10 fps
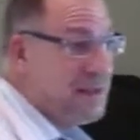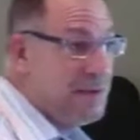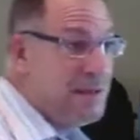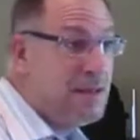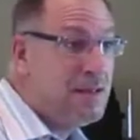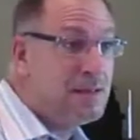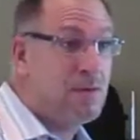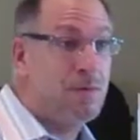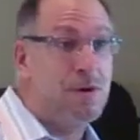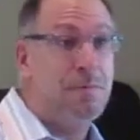Amen. The
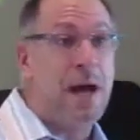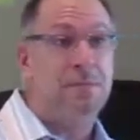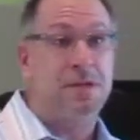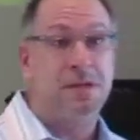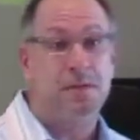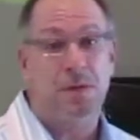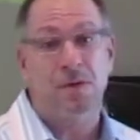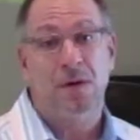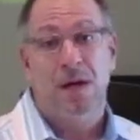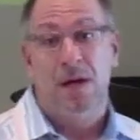word
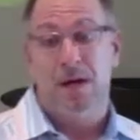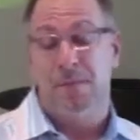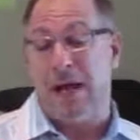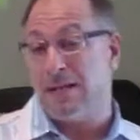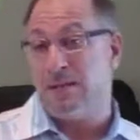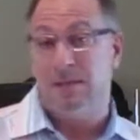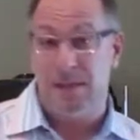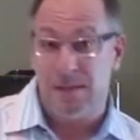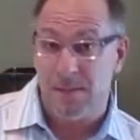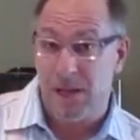baptismal,
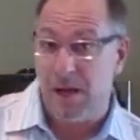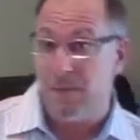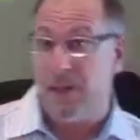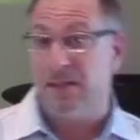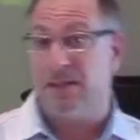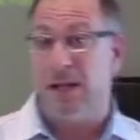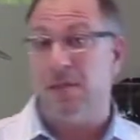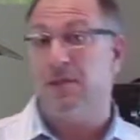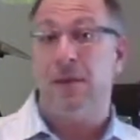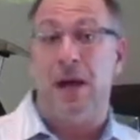baptism there means the same
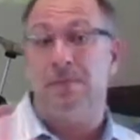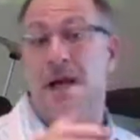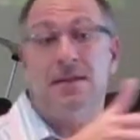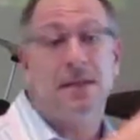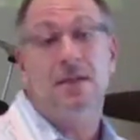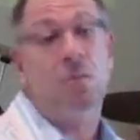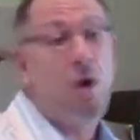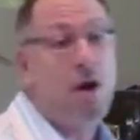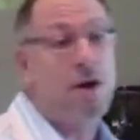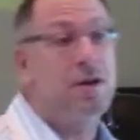as baptizing in
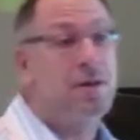water.